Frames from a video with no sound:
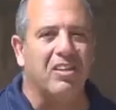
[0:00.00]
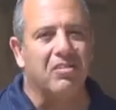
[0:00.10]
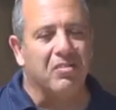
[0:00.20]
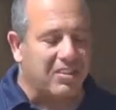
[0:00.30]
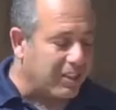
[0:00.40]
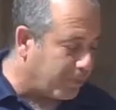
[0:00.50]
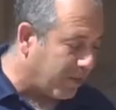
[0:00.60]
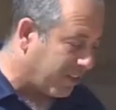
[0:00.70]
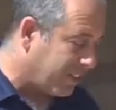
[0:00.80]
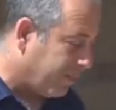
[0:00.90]
interesting
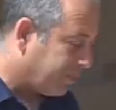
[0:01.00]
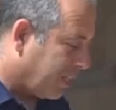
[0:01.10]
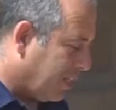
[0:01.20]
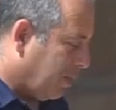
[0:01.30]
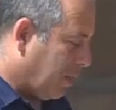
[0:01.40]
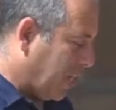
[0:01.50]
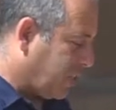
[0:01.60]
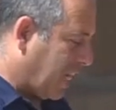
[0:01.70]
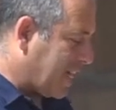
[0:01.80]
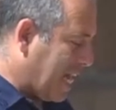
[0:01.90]
part.
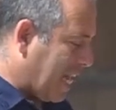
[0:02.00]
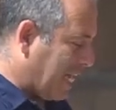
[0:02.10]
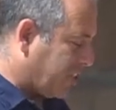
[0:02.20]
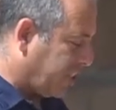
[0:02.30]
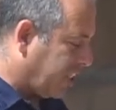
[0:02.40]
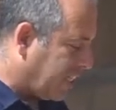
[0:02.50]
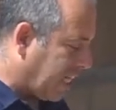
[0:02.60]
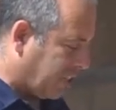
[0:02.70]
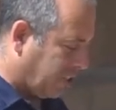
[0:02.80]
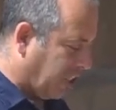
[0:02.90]
Hashana
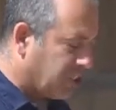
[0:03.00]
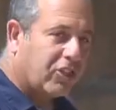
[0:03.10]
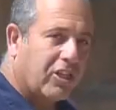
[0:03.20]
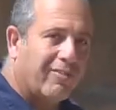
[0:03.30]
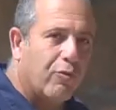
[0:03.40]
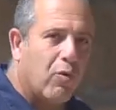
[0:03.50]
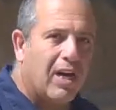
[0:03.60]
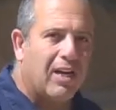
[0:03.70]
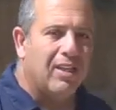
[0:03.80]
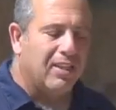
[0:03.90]
hashniya shel
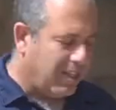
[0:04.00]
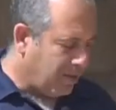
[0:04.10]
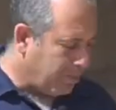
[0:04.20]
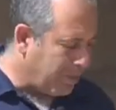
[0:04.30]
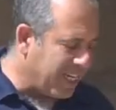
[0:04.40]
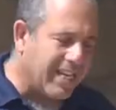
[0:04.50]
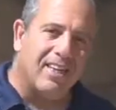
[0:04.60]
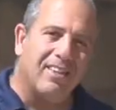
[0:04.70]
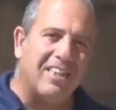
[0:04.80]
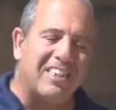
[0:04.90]
Shavua, meaning
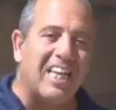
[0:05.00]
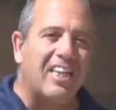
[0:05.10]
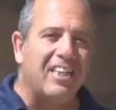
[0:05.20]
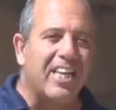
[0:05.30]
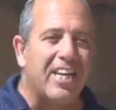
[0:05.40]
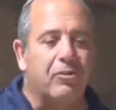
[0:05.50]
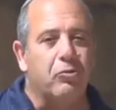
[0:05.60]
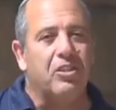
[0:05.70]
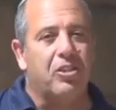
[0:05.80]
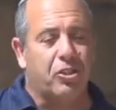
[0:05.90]
the second year to
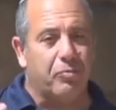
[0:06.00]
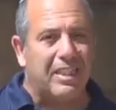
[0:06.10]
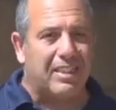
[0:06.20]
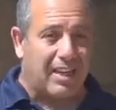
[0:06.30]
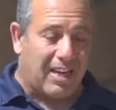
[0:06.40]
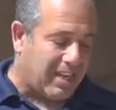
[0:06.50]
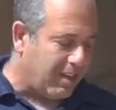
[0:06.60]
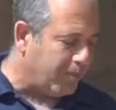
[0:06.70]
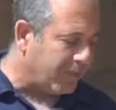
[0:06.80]
the Shemitah.